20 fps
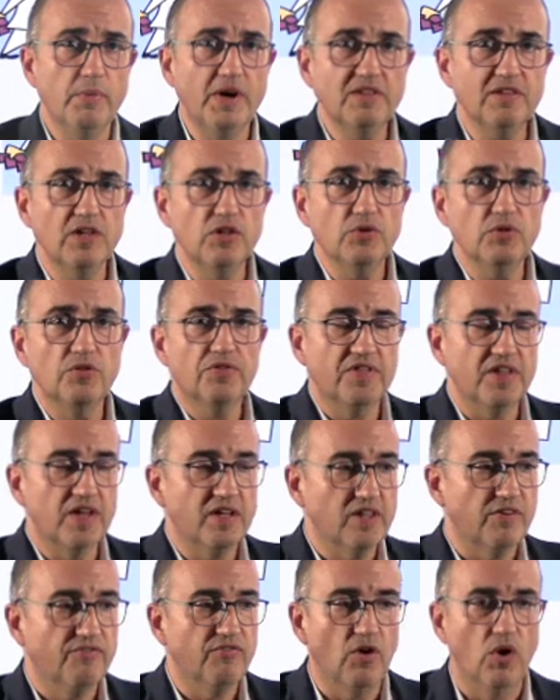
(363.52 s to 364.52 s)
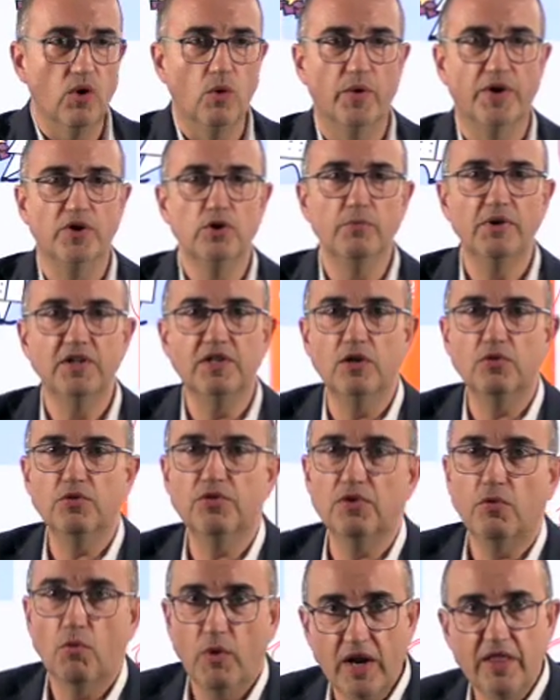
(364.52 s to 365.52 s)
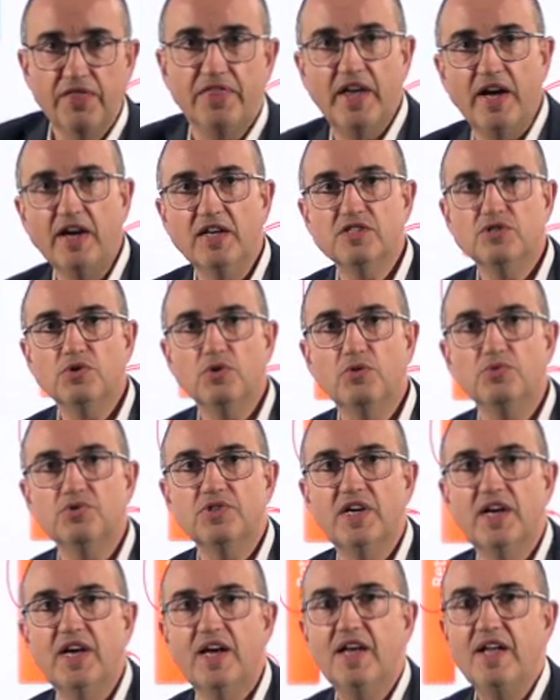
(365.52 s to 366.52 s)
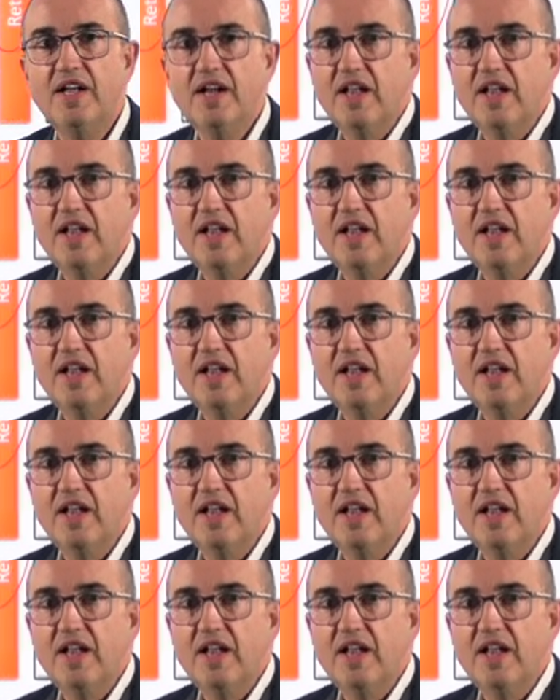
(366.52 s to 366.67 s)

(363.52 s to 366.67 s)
may tend to think the following. You may tend to think, well, thanks, Jose.